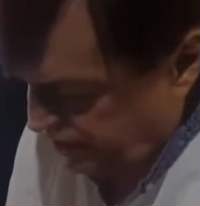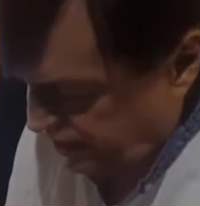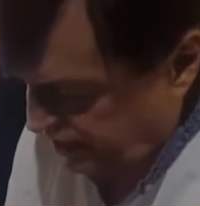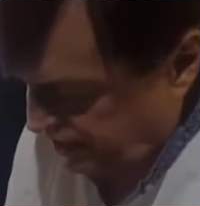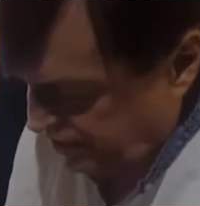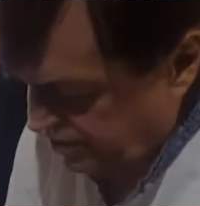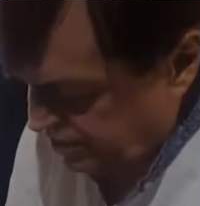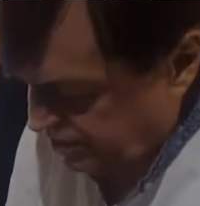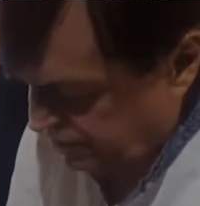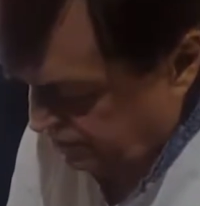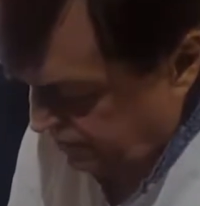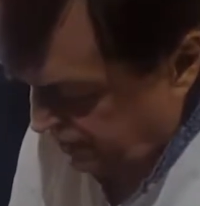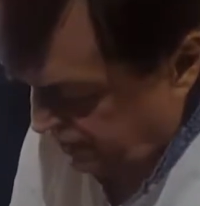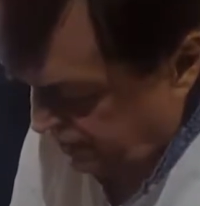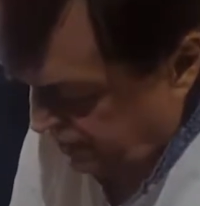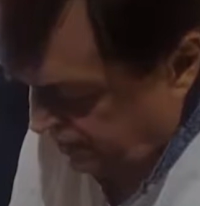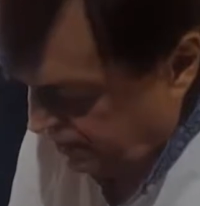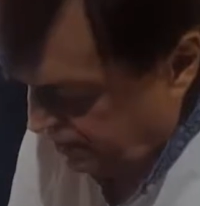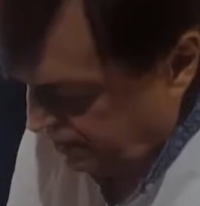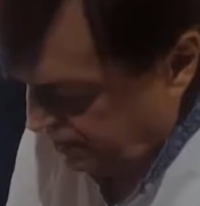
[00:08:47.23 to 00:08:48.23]
hands
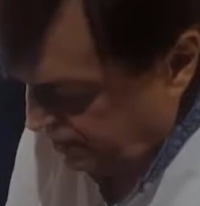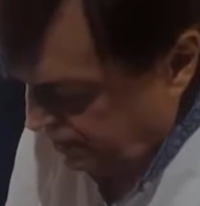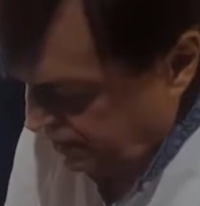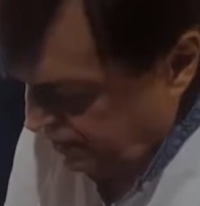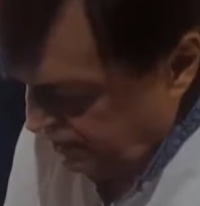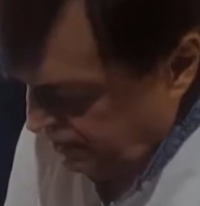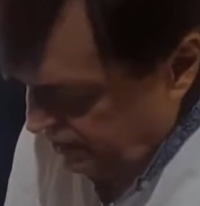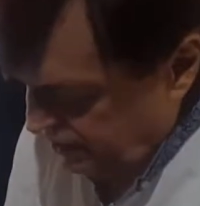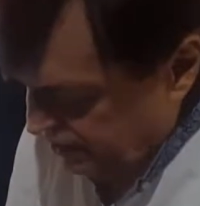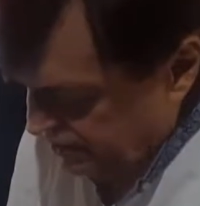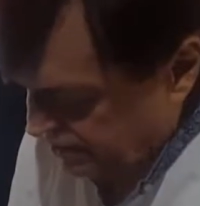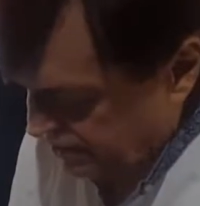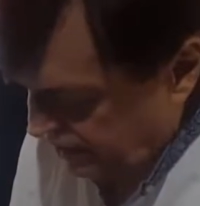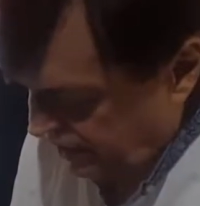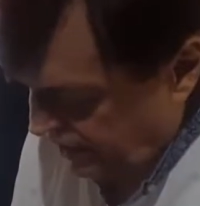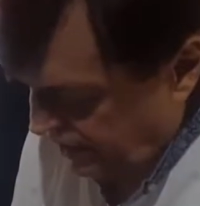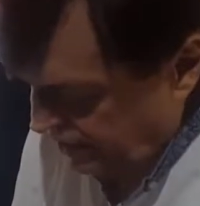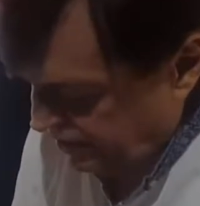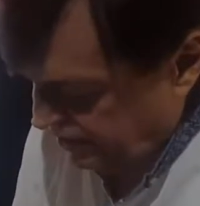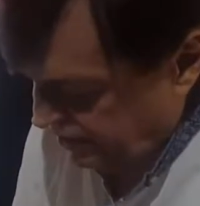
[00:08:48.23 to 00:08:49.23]
feel a
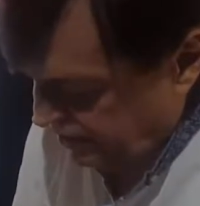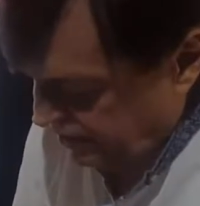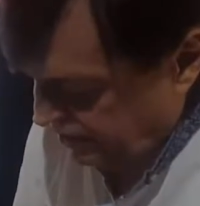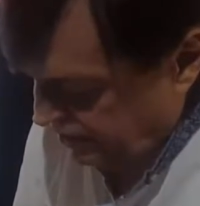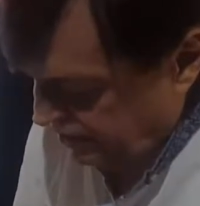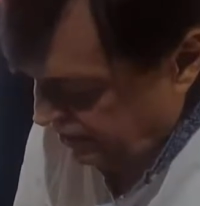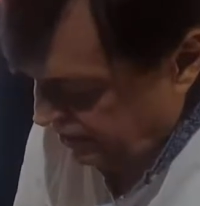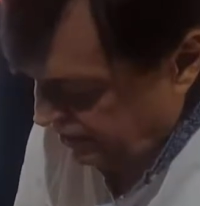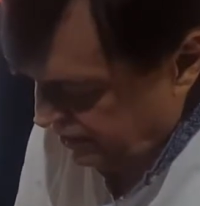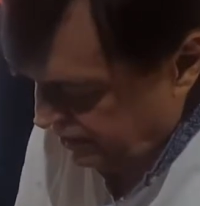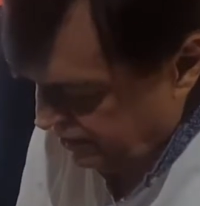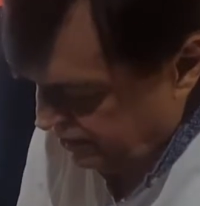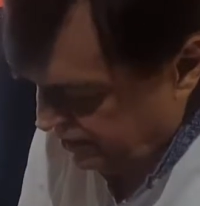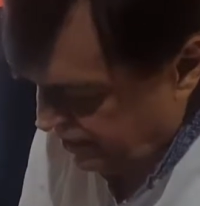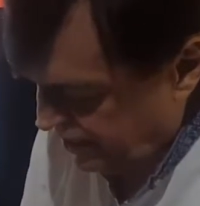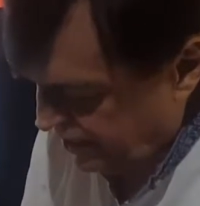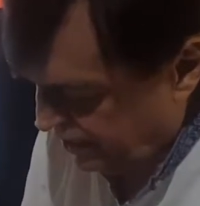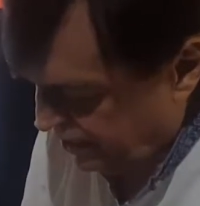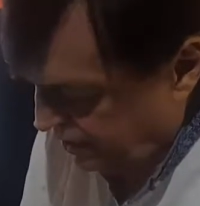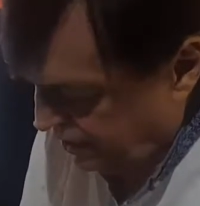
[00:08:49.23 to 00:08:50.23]
slight
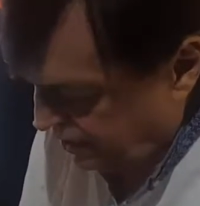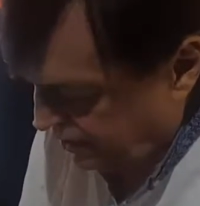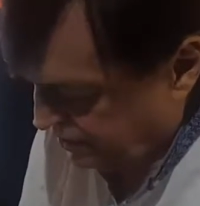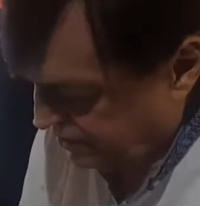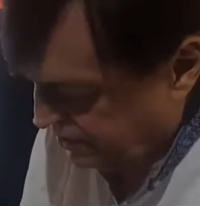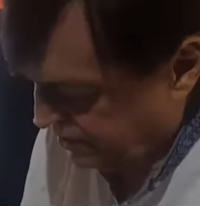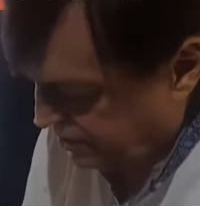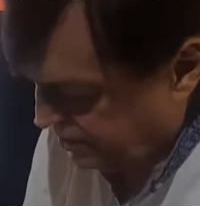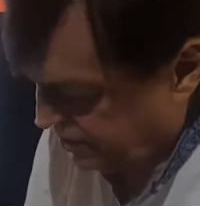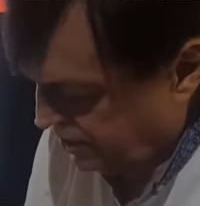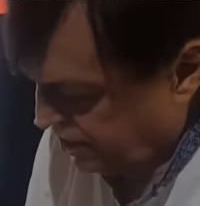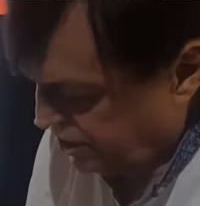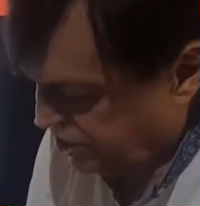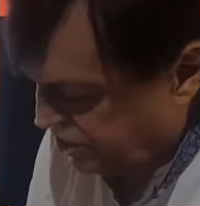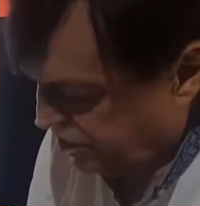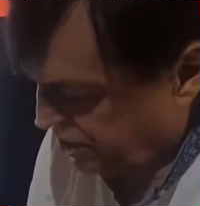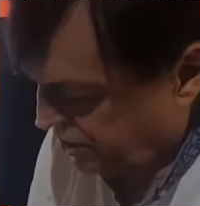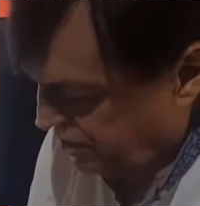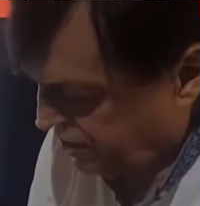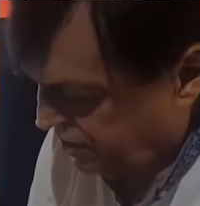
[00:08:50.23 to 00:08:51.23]
tingling
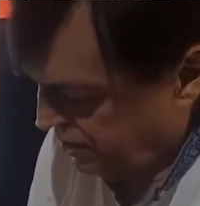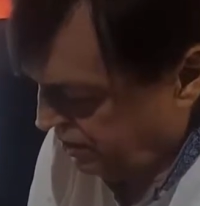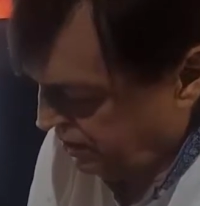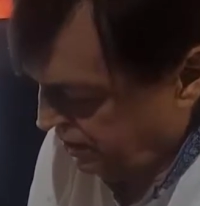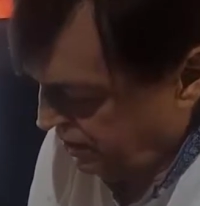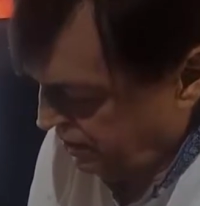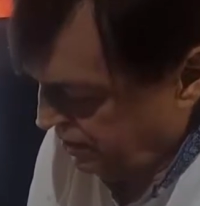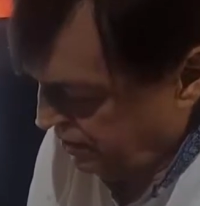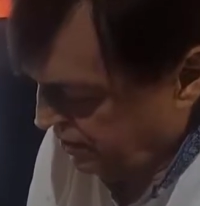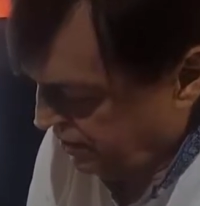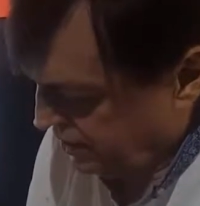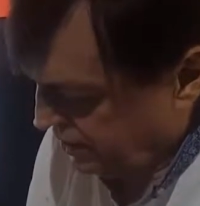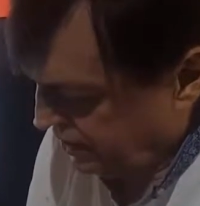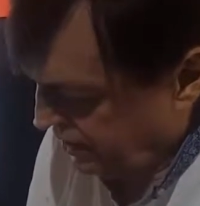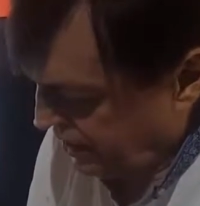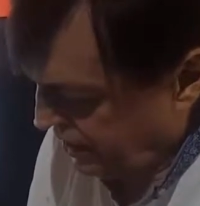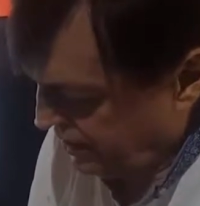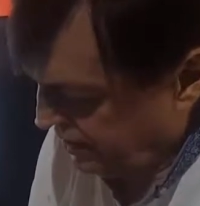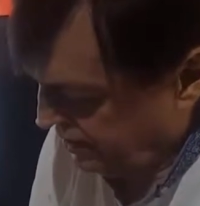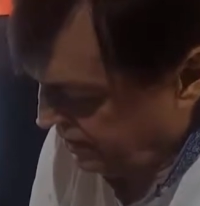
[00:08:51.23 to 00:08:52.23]
sensation. The
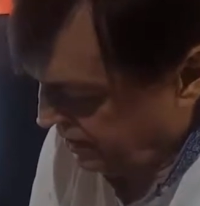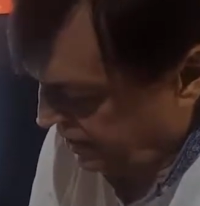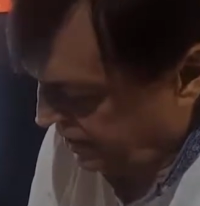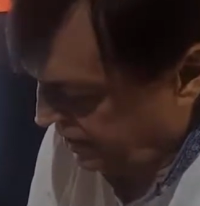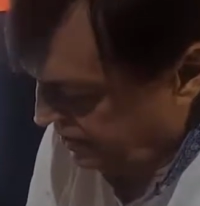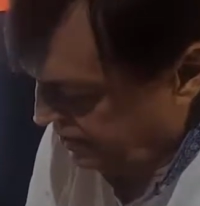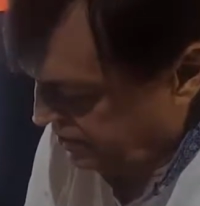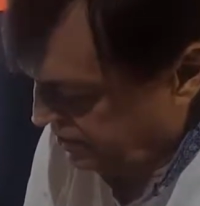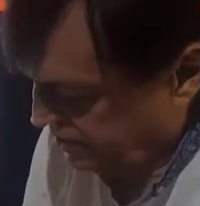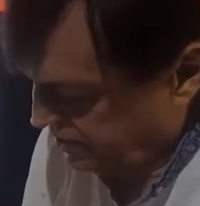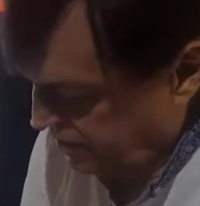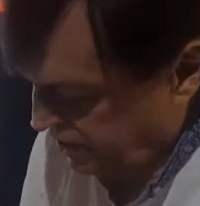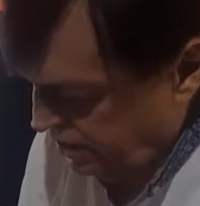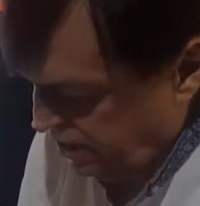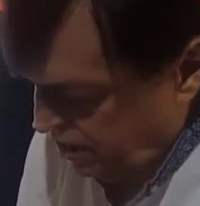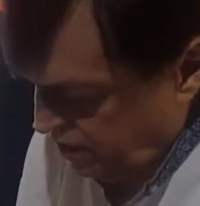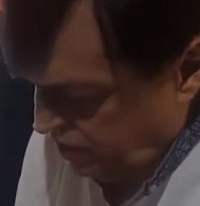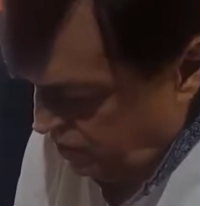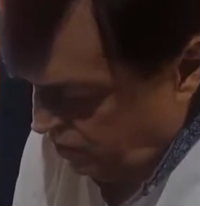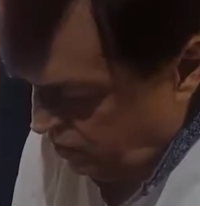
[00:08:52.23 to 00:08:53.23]
client hands
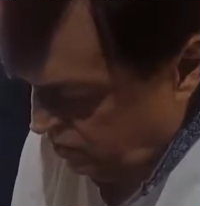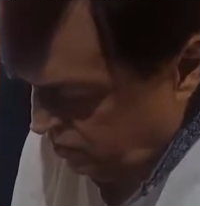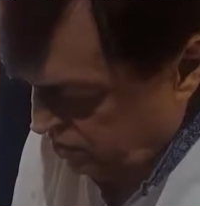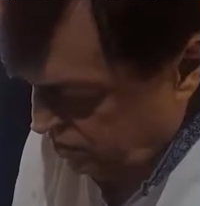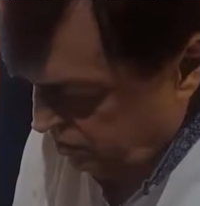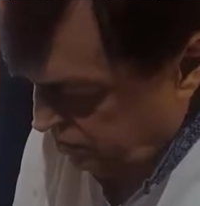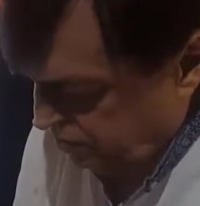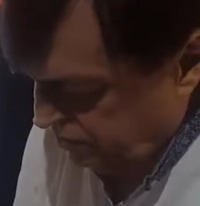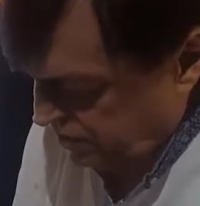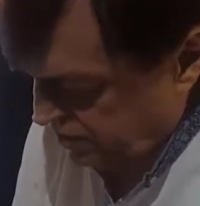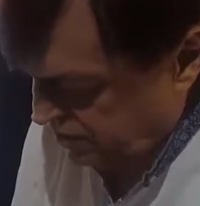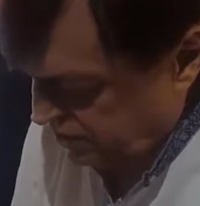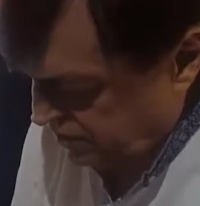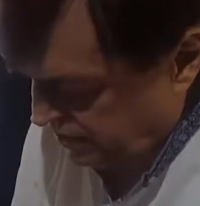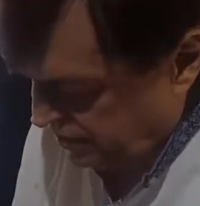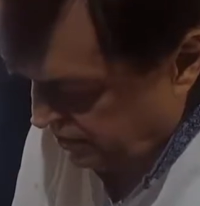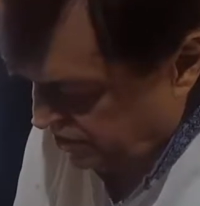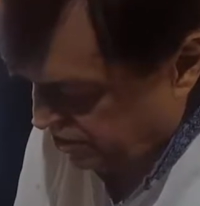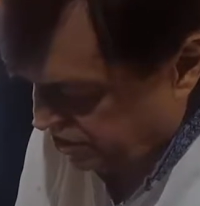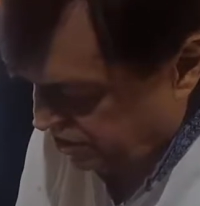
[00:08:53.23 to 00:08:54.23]
on the first
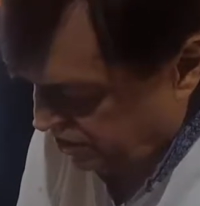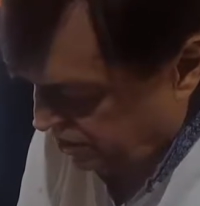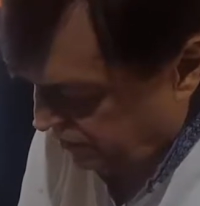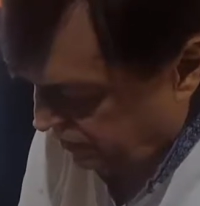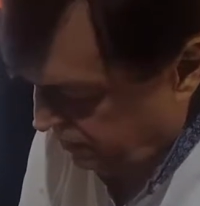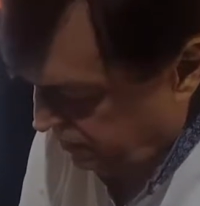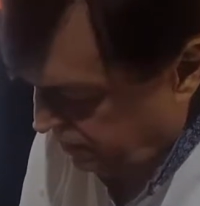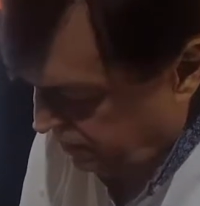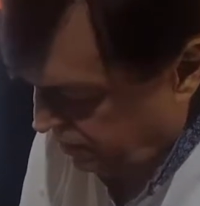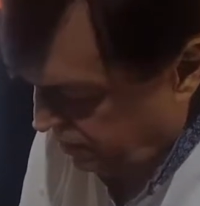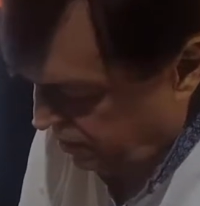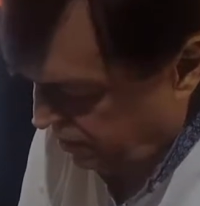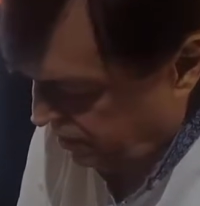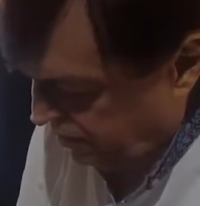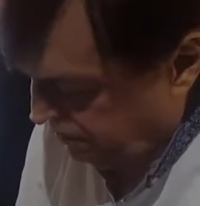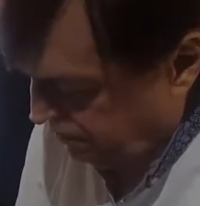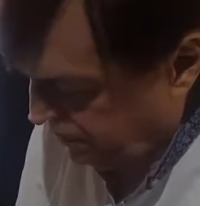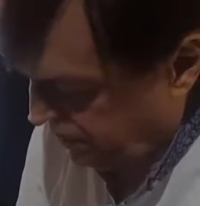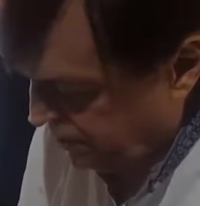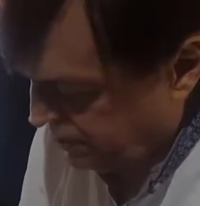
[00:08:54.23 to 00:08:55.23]
energetic
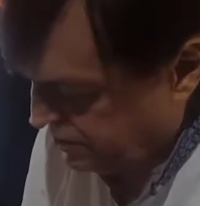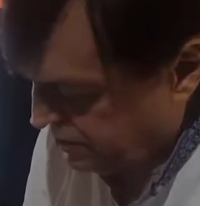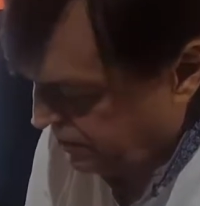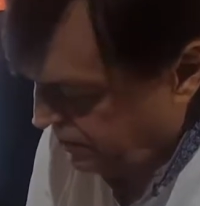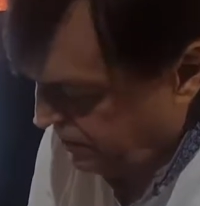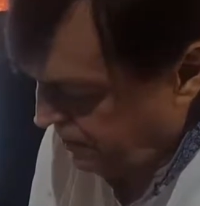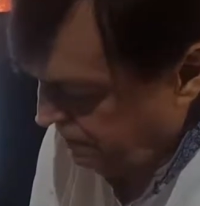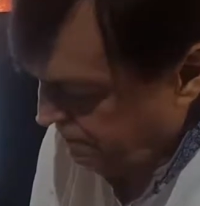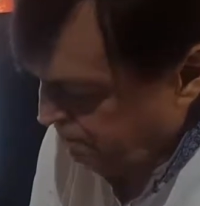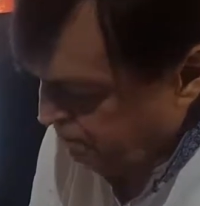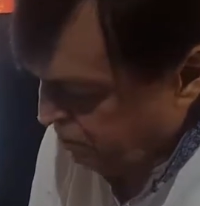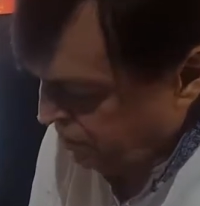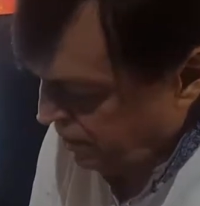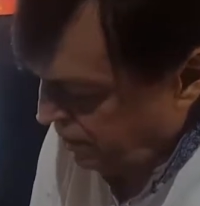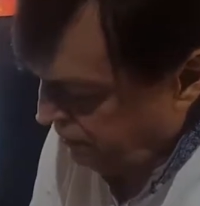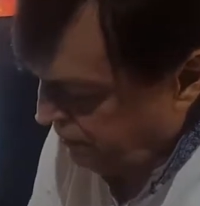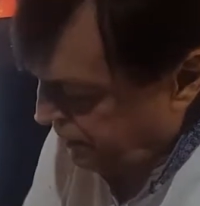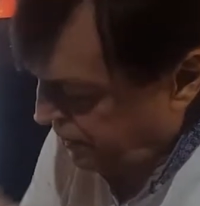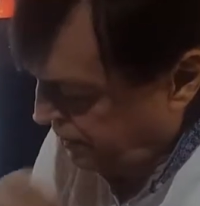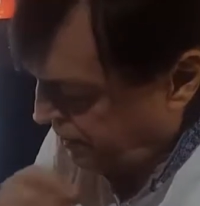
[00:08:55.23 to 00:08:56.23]
fields
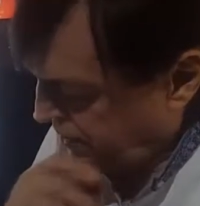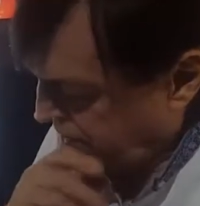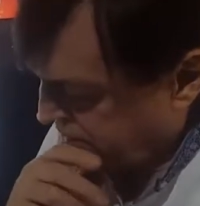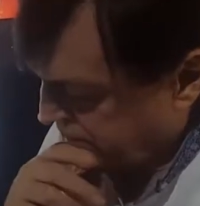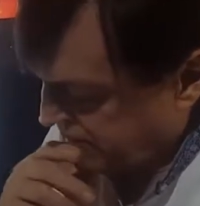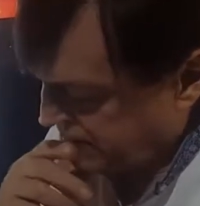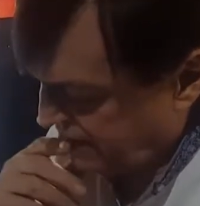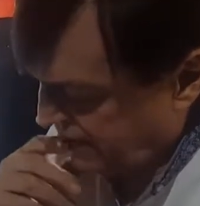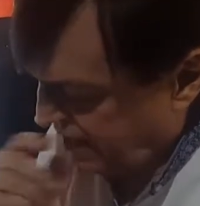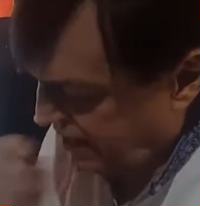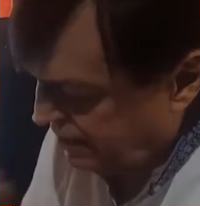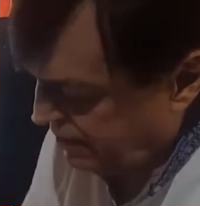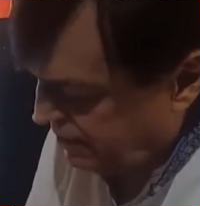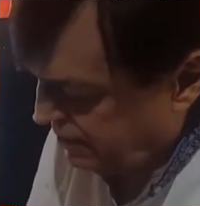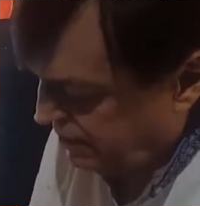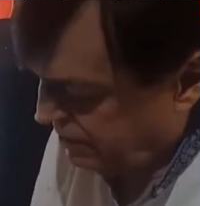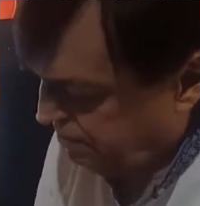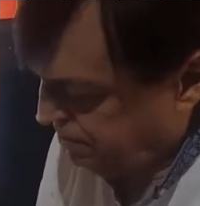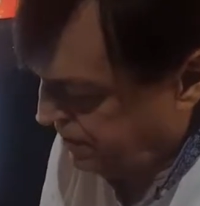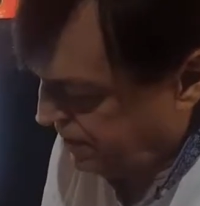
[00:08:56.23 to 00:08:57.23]
feel a slight
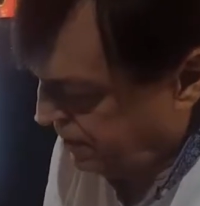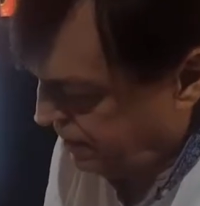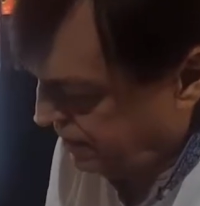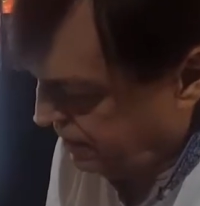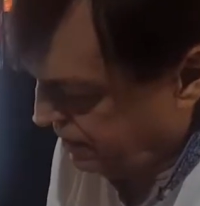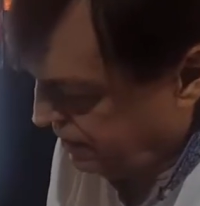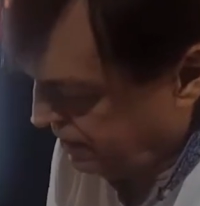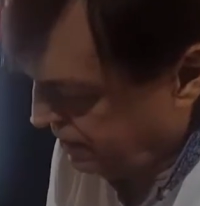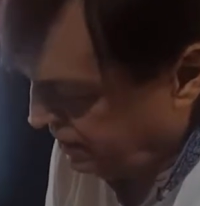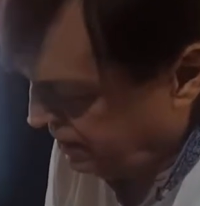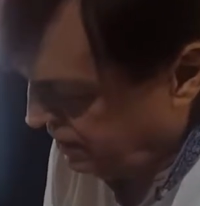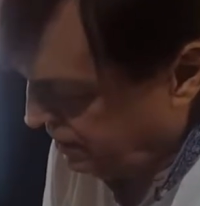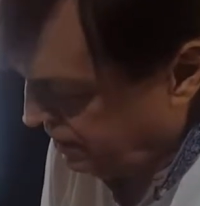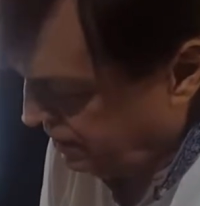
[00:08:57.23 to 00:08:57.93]
repelling